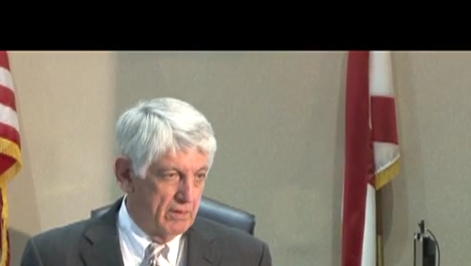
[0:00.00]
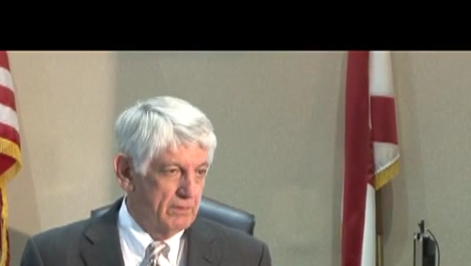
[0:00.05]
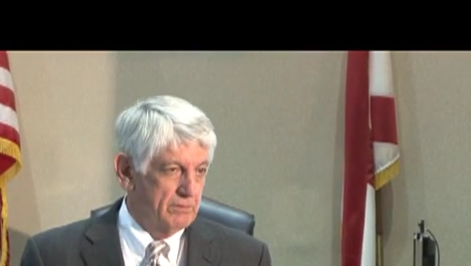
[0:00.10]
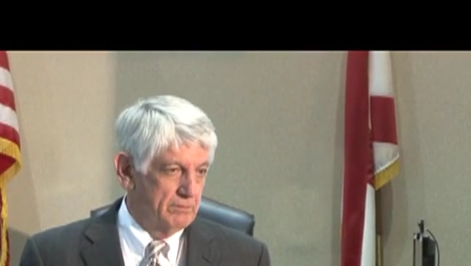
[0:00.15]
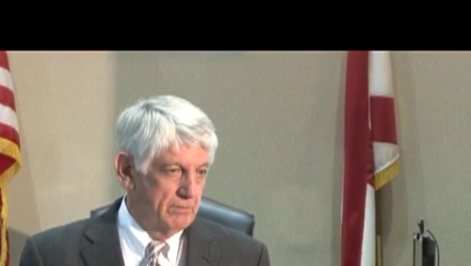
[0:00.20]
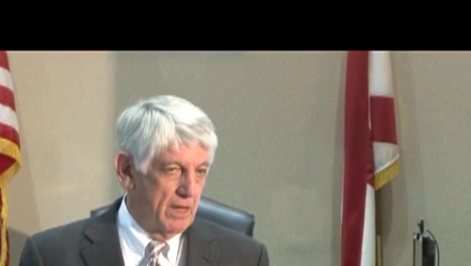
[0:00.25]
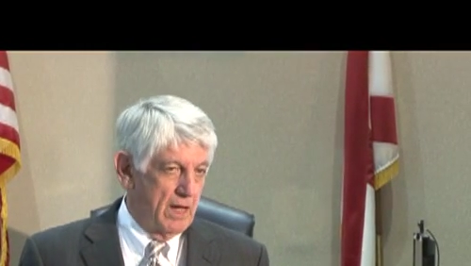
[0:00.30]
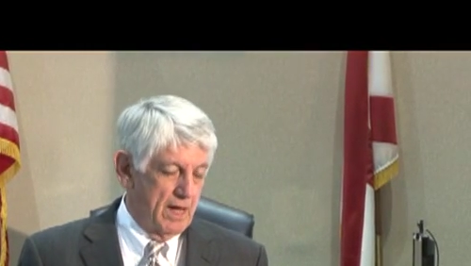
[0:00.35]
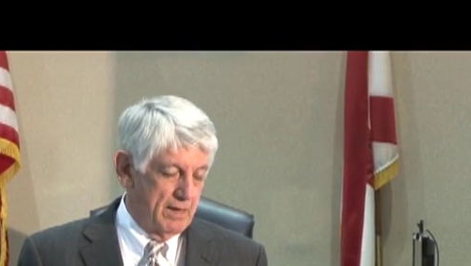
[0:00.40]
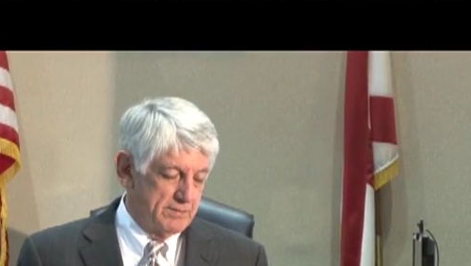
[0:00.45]

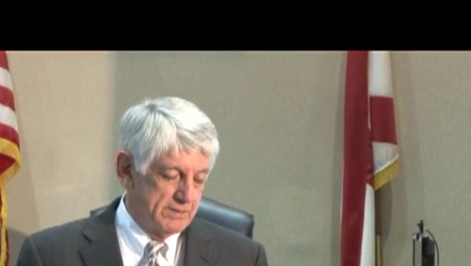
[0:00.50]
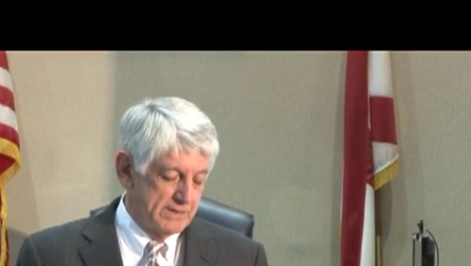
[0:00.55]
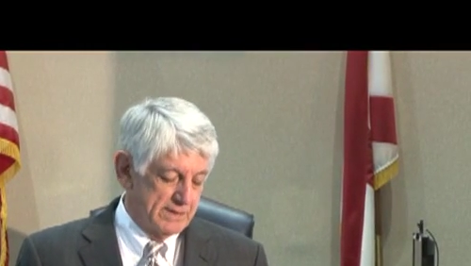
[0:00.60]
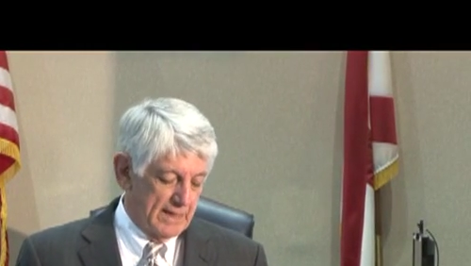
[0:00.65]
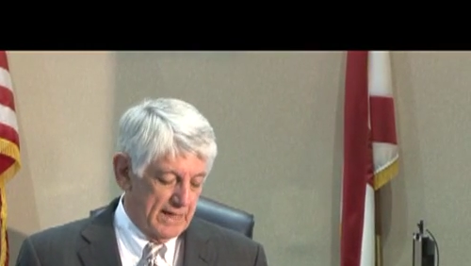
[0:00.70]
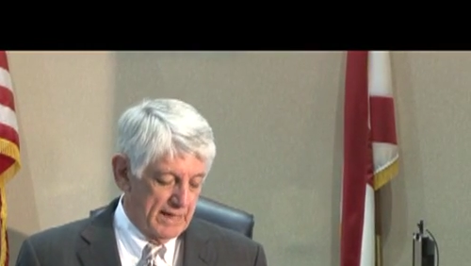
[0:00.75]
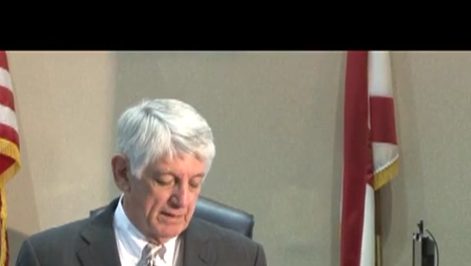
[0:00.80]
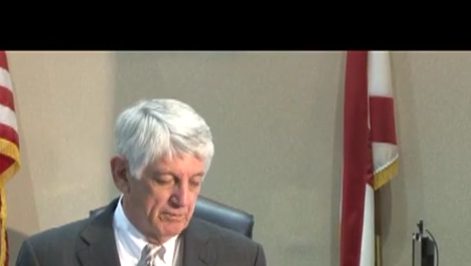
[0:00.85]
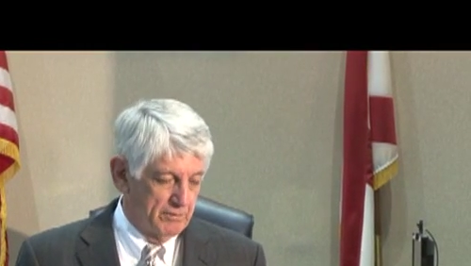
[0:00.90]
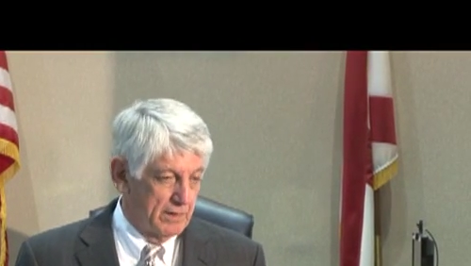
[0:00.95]
a
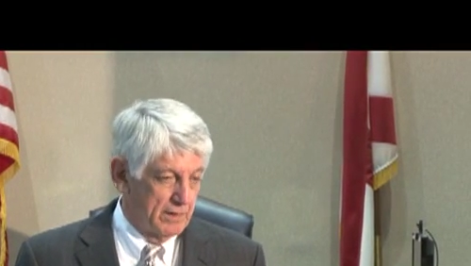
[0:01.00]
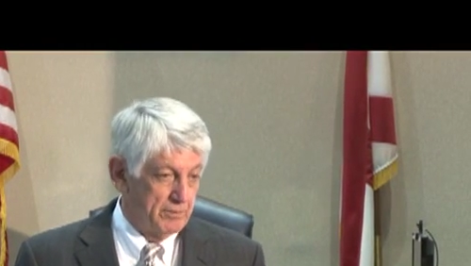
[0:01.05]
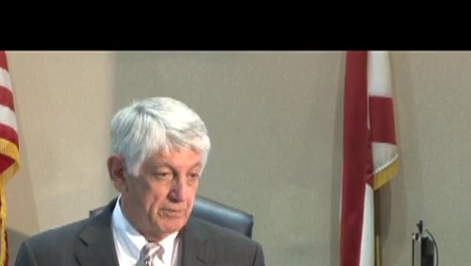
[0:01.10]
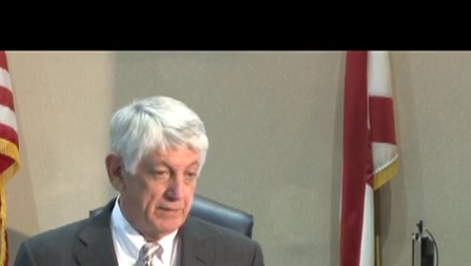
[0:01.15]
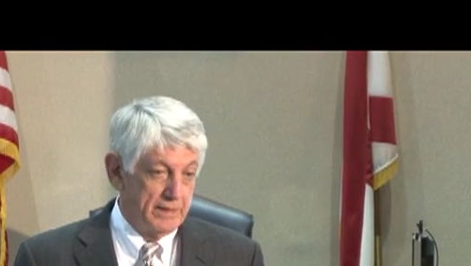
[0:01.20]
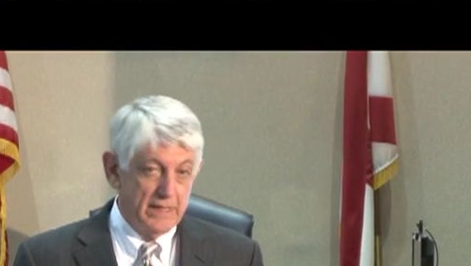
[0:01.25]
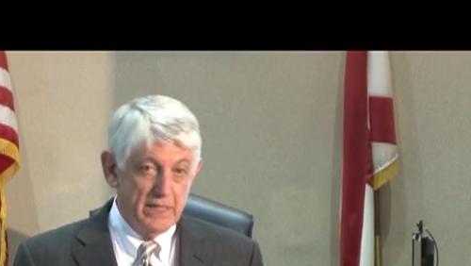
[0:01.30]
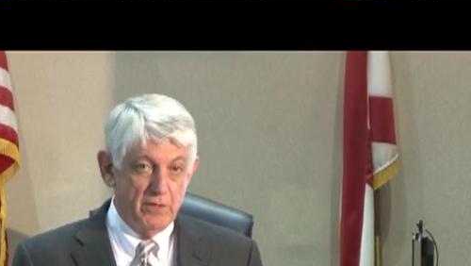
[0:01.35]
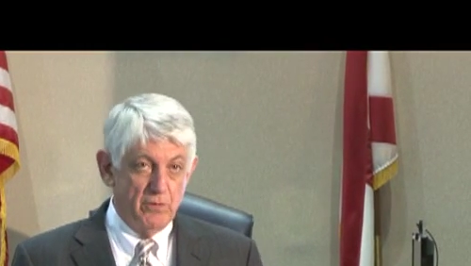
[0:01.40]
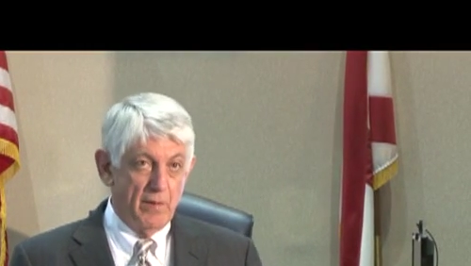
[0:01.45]
homicide where they were
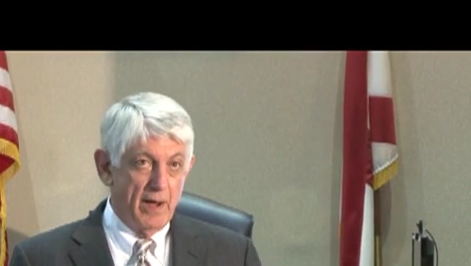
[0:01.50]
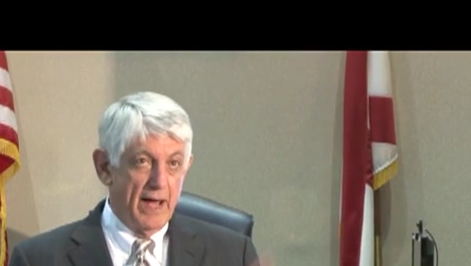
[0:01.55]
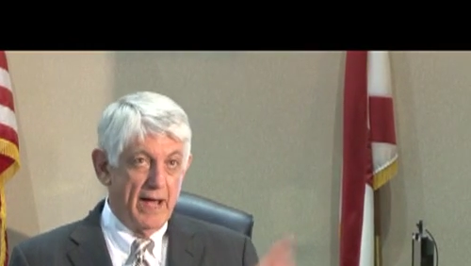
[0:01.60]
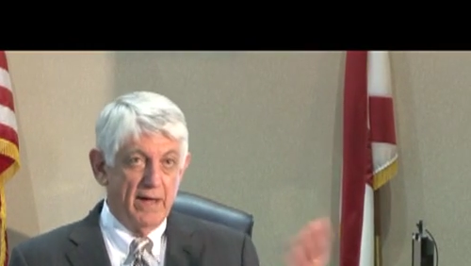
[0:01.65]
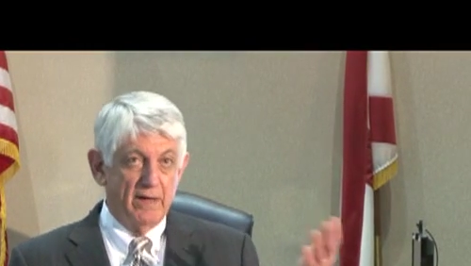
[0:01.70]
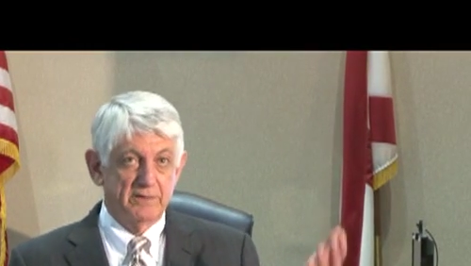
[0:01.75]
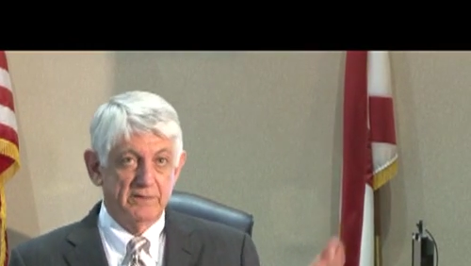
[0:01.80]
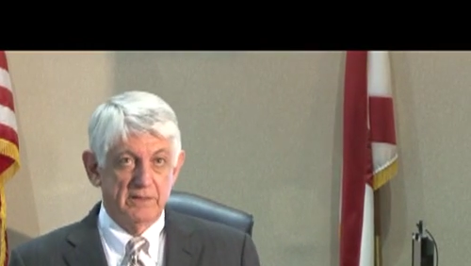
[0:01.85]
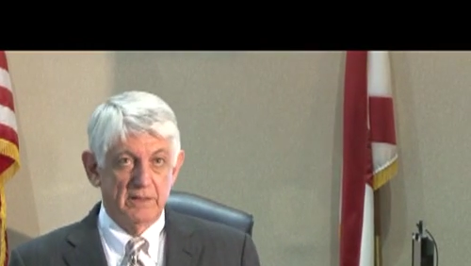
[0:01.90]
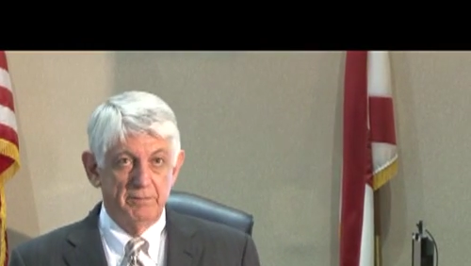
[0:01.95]
DUI
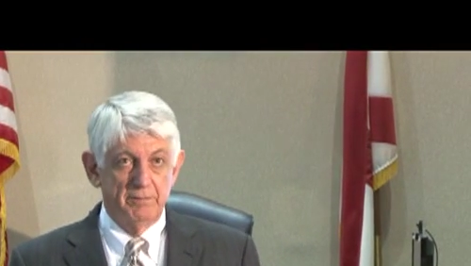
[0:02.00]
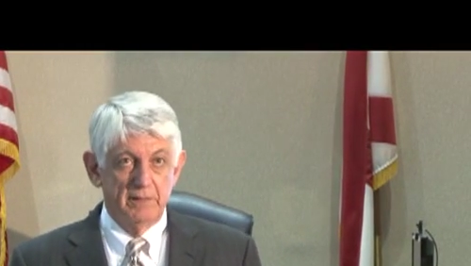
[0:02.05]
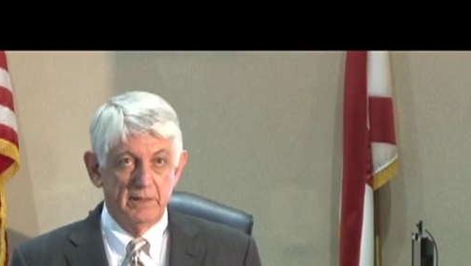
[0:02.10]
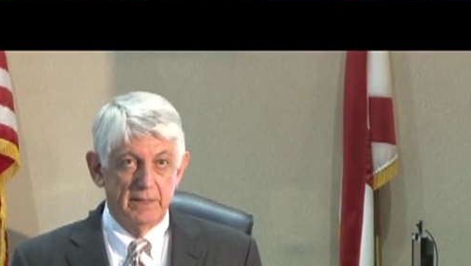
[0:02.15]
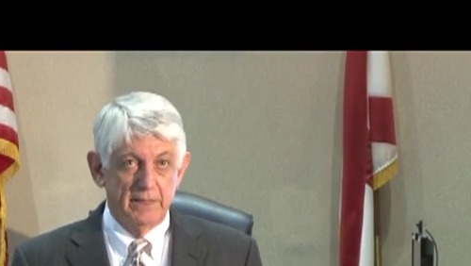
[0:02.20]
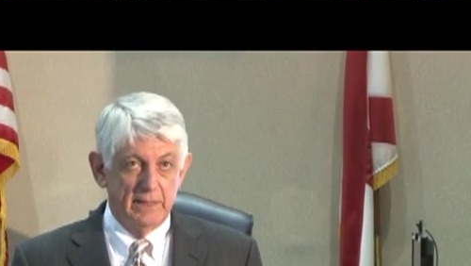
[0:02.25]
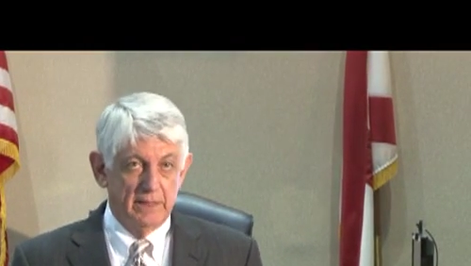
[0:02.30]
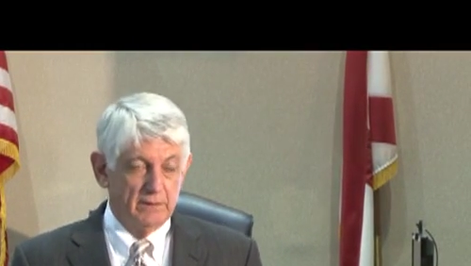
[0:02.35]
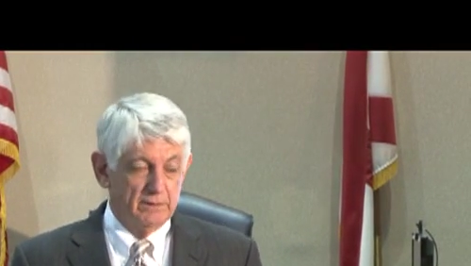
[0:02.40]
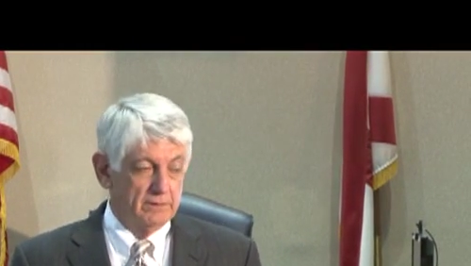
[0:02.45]
or something,
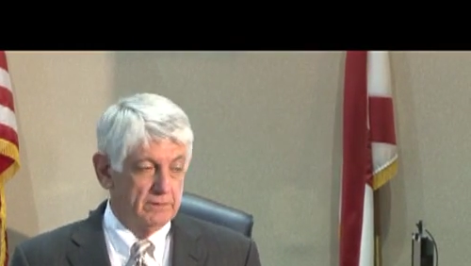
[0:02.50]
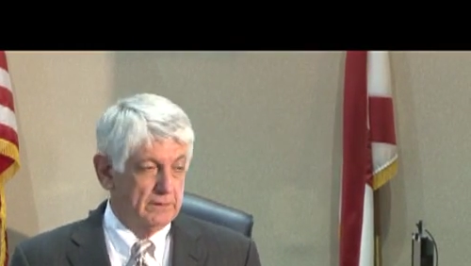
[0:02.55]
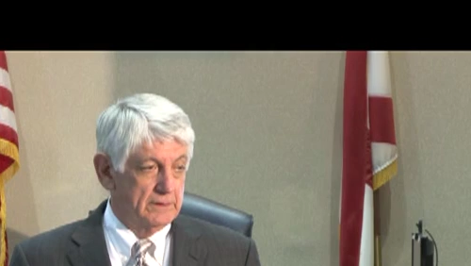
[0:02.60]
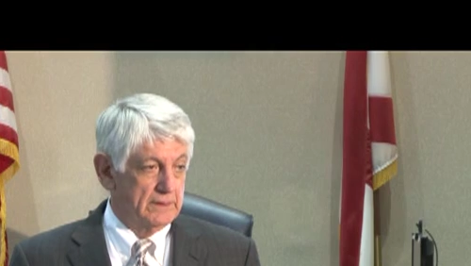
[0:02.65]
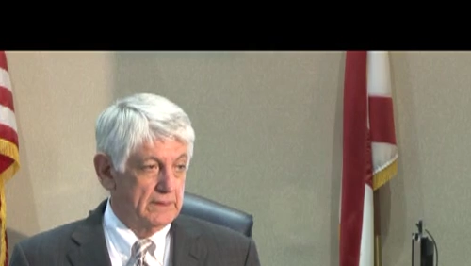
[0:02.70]
killed.